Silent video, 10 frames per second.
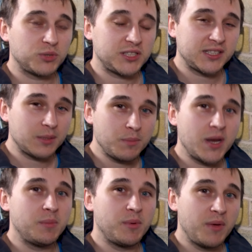which is the
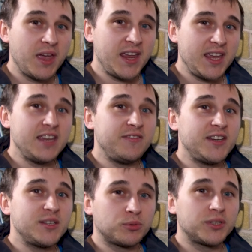minimum
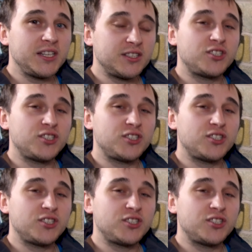EVs will need to